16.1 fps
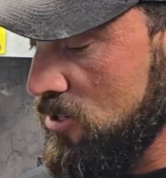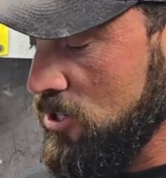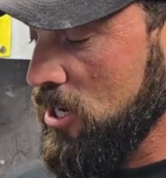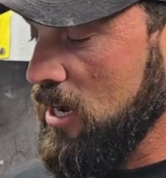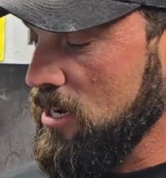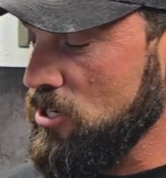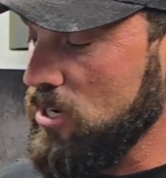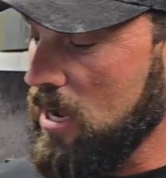
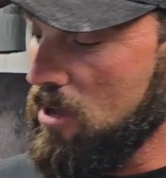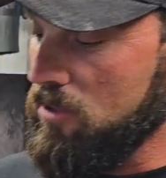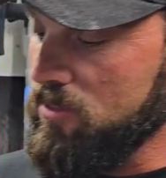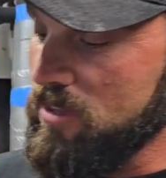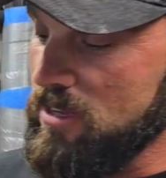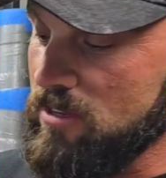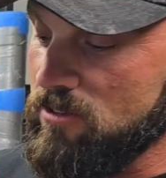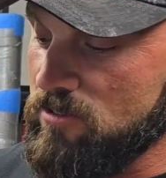change out
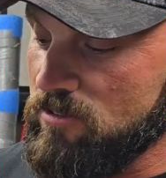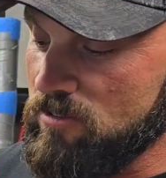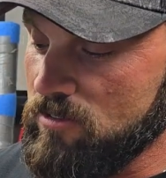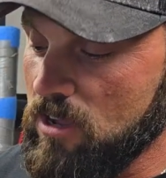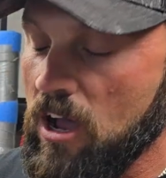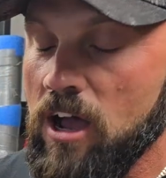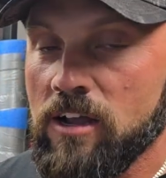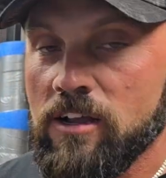the
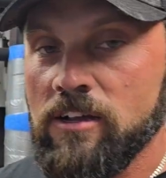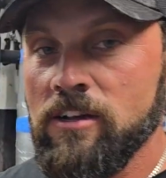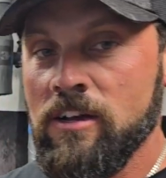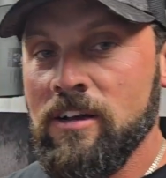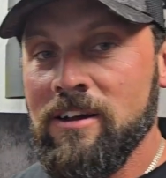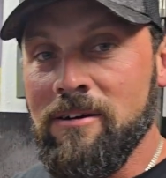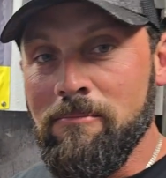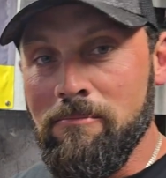stock
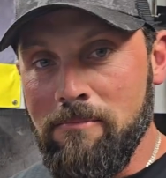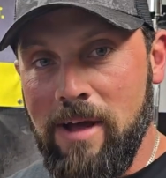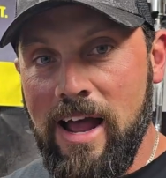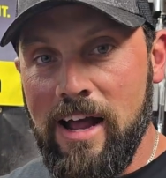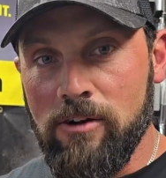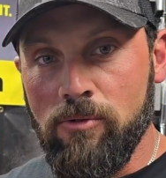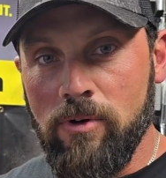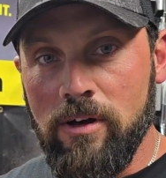
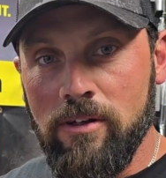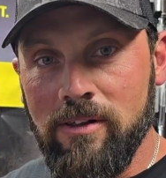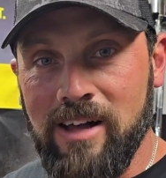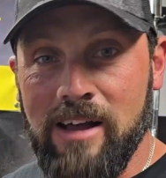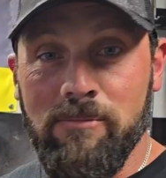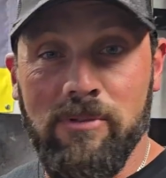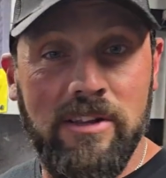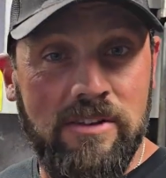magwell.
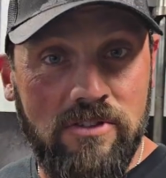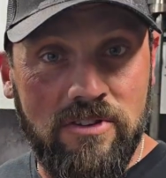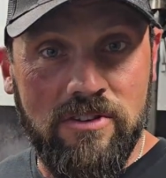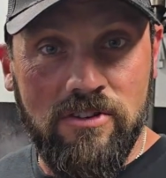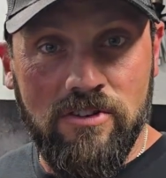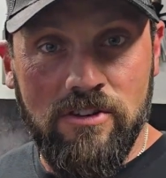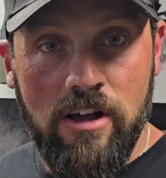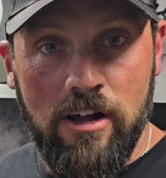I believe it's the
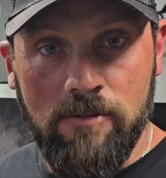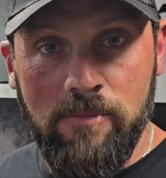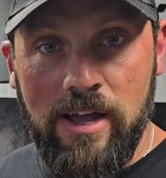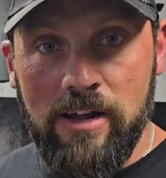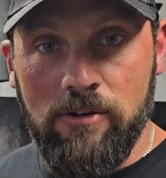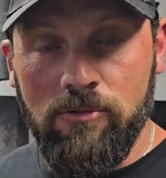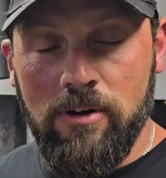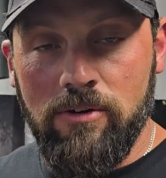stock
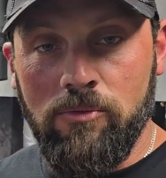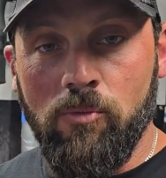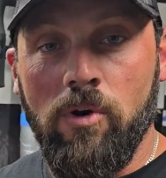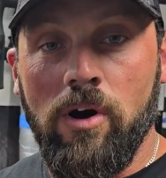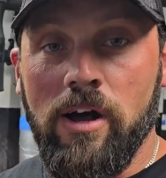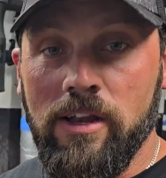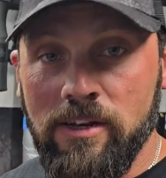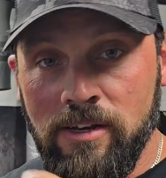magwell.
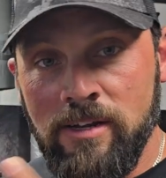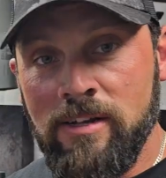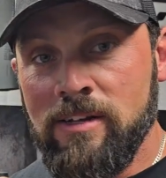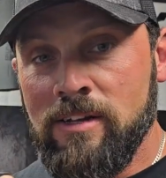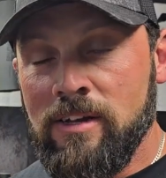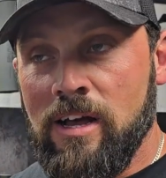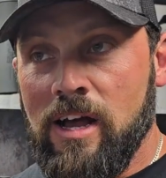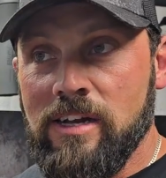One,
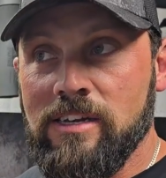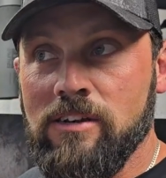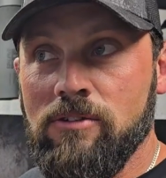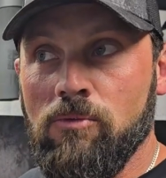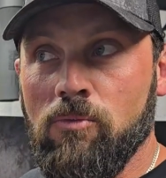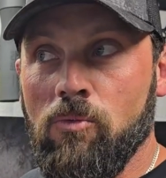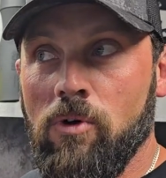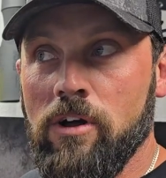I
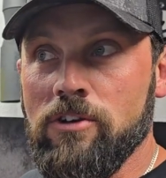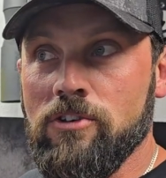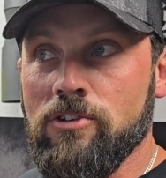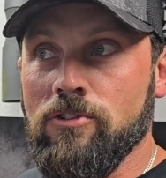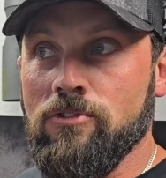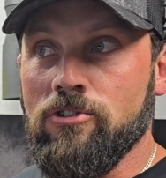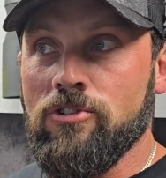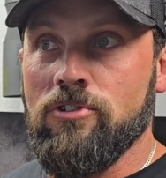didn't want
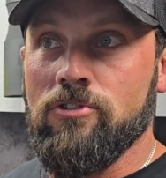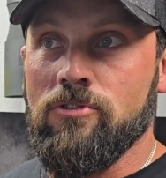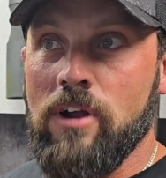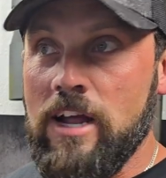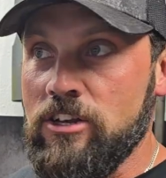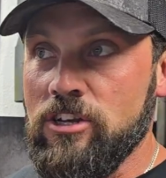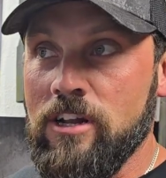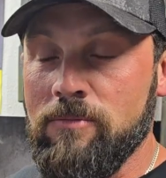to
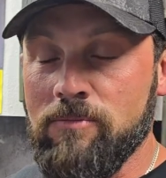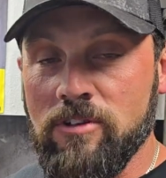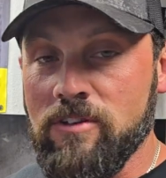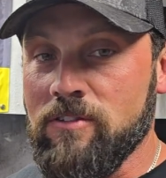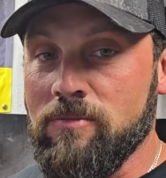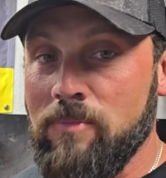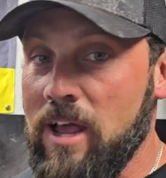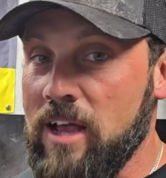scratch it up
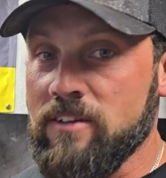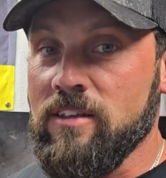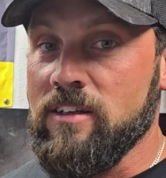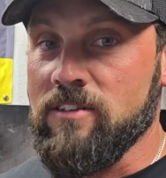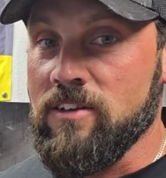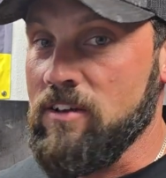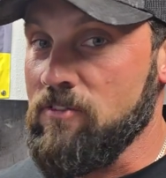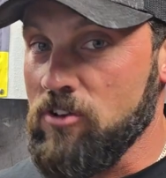because Max
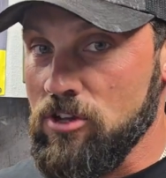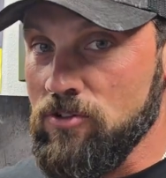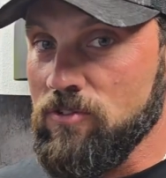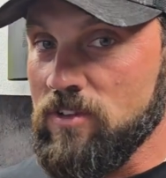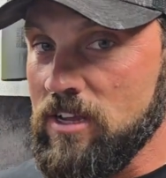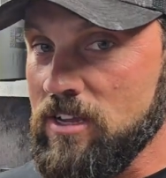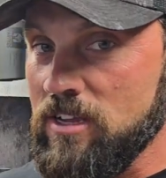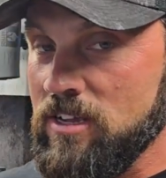hasn't even
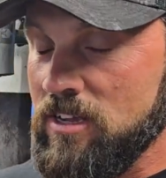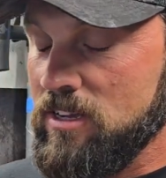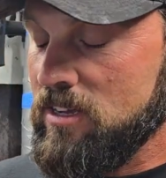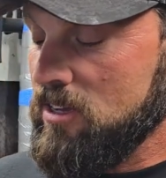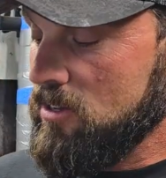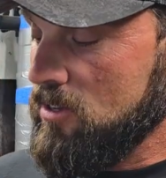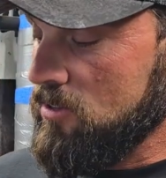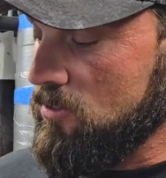used it.
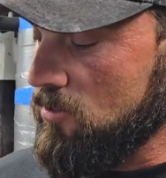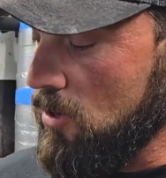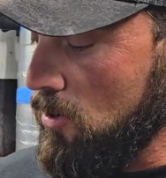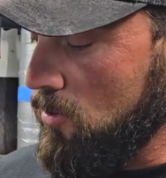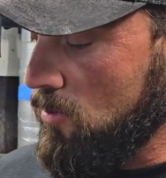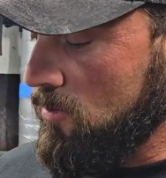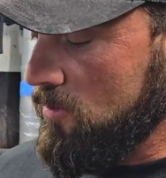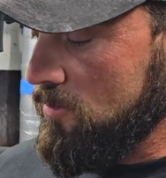
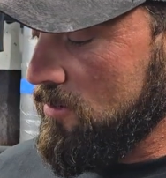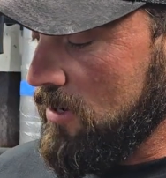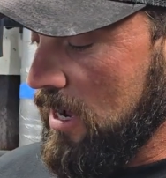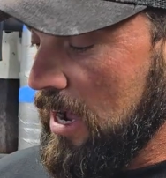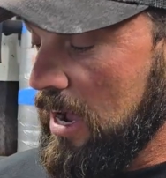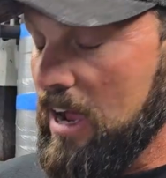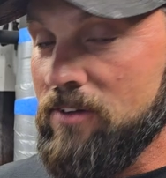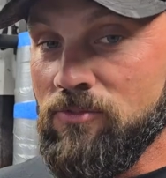So
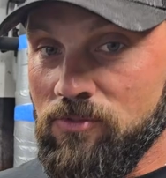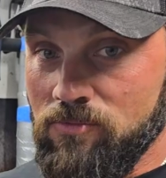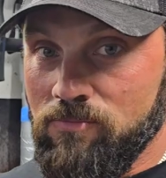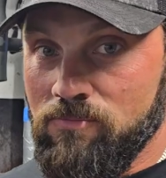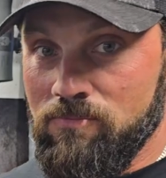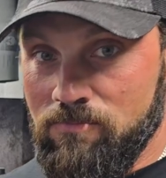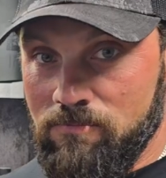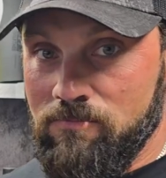I
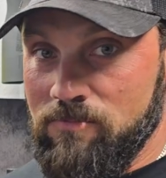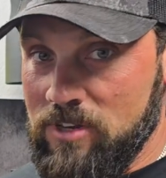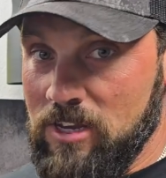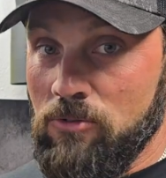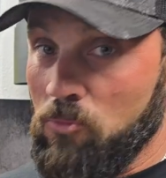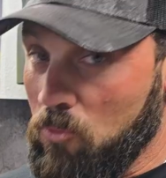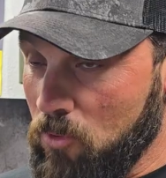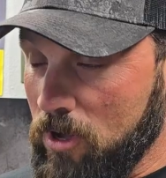
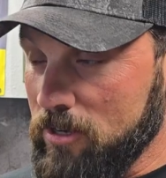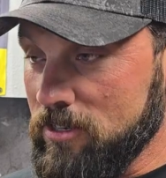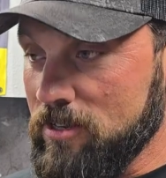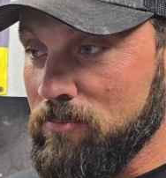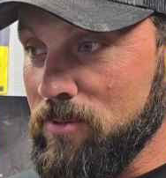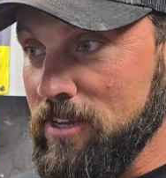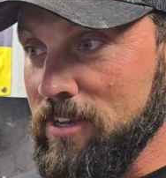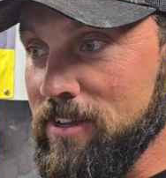didn't want to
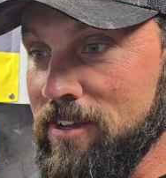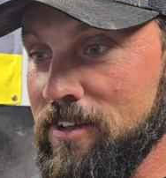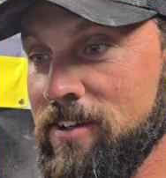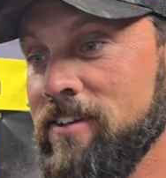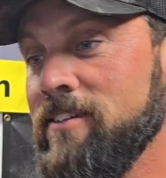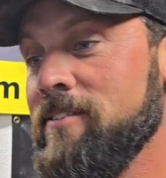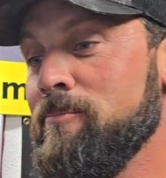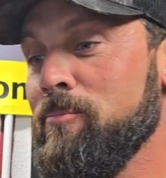be
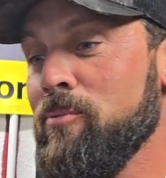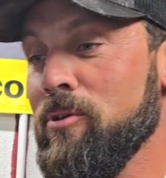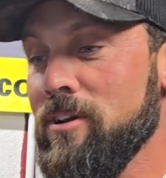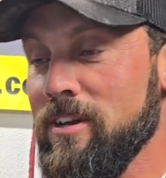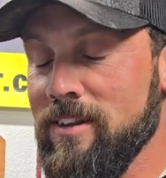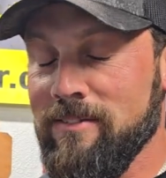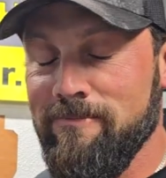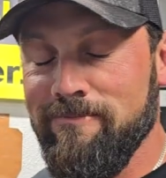
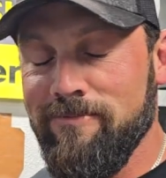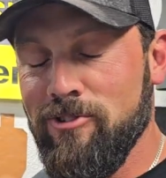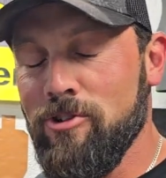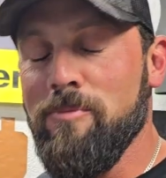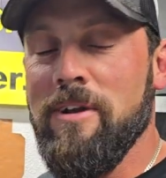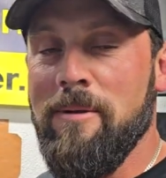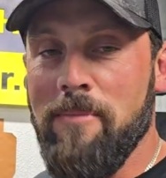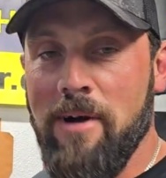putting too
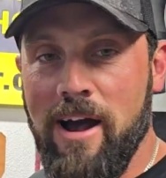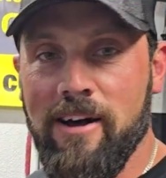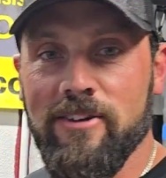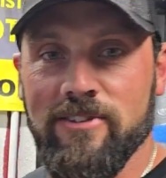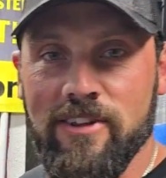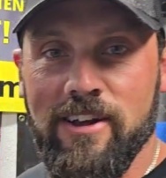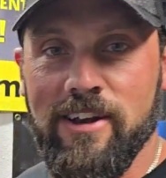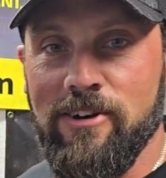many
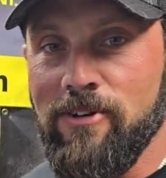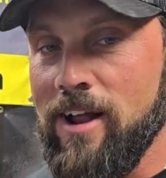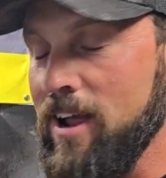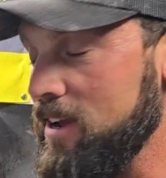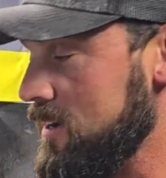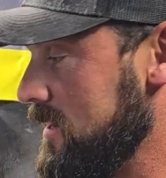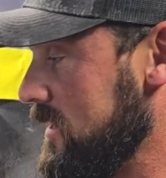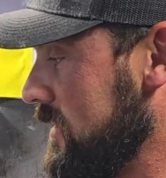miles on it,
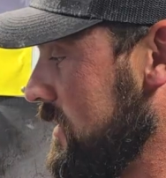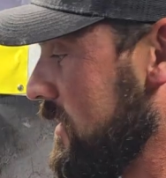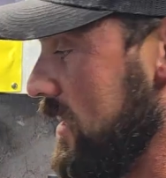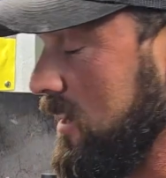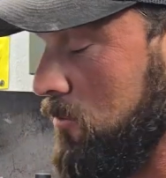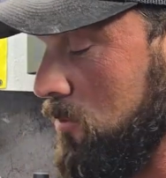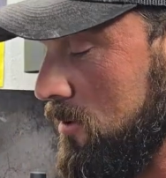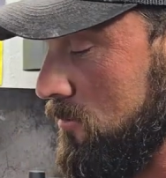right?
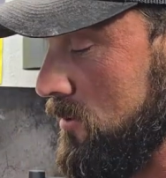I want to